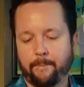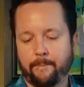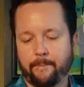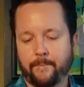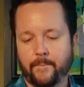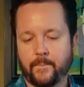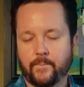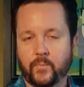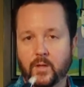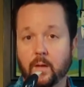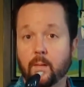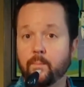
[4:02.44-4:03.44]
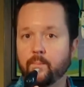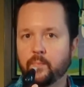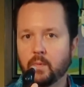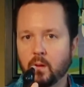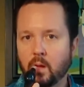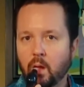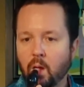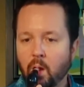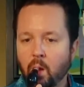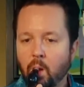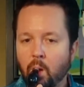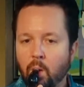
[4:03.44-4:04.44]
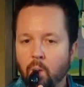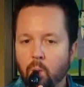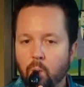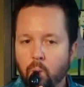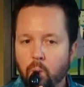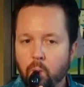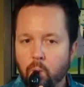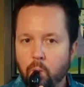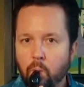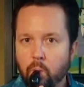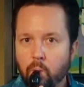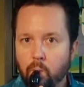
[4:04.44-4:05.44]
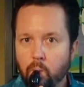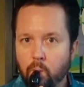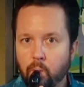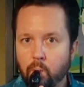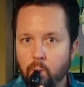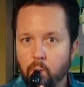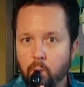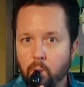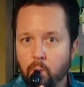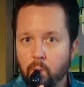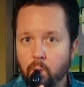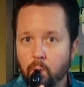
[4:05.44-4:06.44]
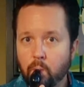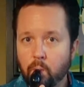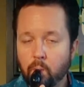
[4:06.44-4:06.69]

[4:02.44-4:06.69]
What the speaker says: (silence)